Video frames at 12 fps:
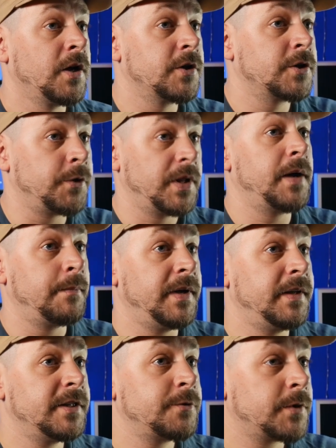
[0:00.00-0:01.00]
So that
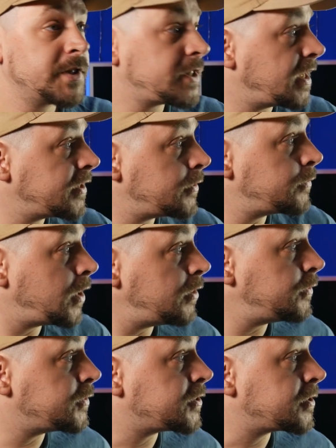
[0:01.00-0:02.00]
means we're selling the
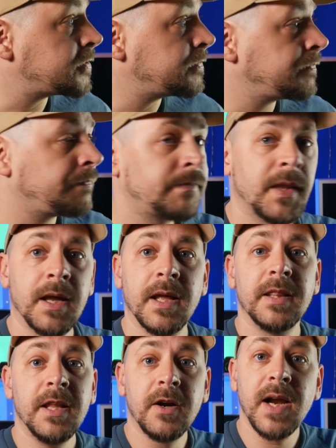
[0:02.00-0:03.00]
Rodes.
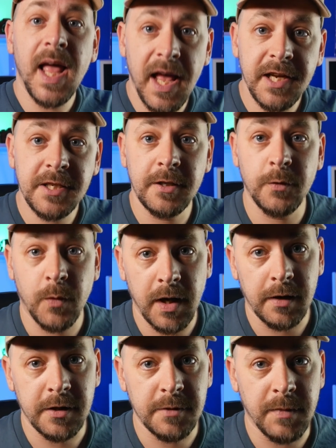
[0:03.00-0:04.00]
They're excellent
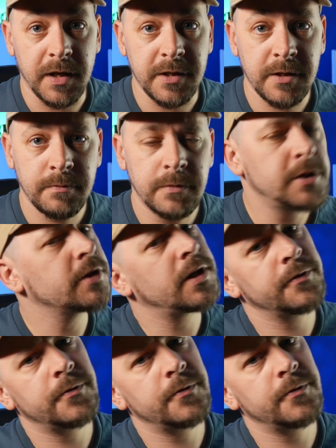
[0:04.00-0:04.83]
wireless mics, just not